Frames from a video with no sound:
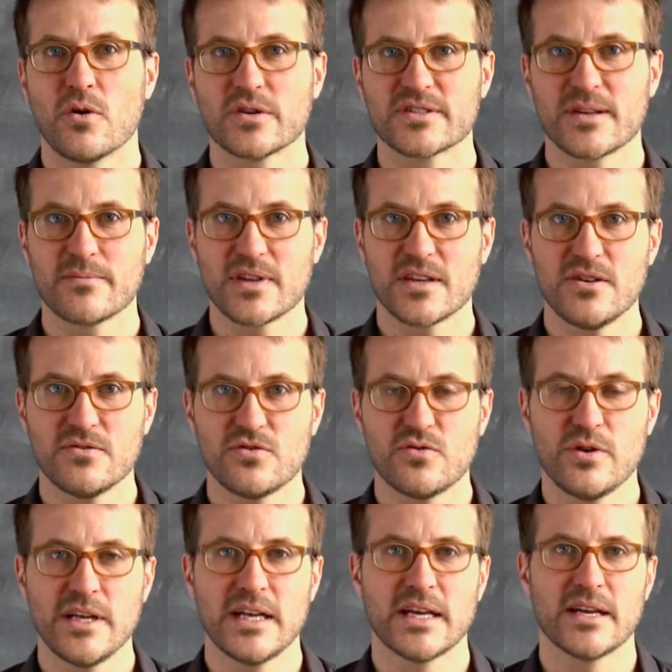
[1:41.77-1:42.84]
or something you
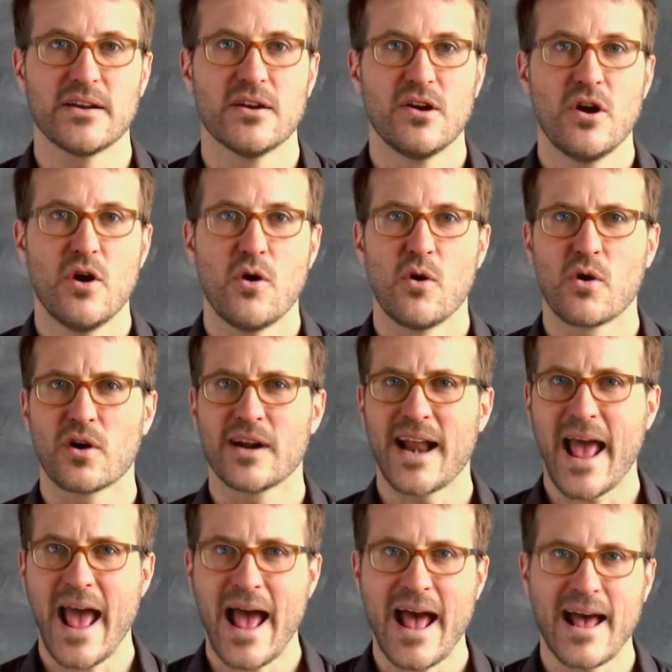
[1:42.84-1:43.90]
tweeted, or
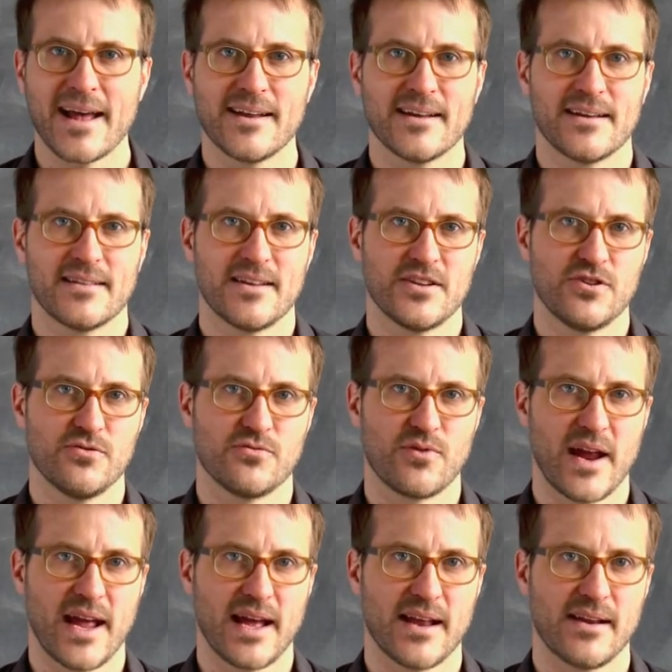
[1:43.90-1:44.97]
an ad that you
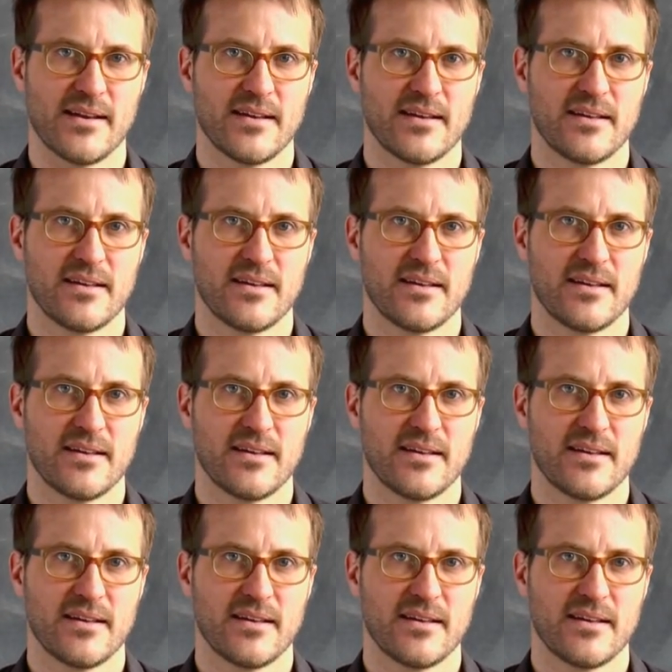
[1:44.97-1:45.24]
ran?